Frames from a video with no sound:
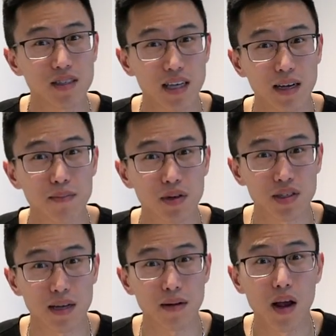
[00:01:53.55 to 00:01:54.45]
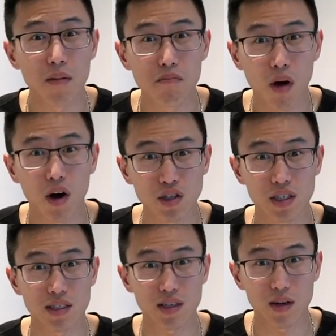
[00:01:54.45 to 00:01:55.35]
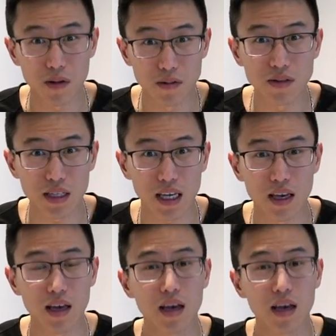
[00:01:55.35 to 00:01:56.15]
10% margins only.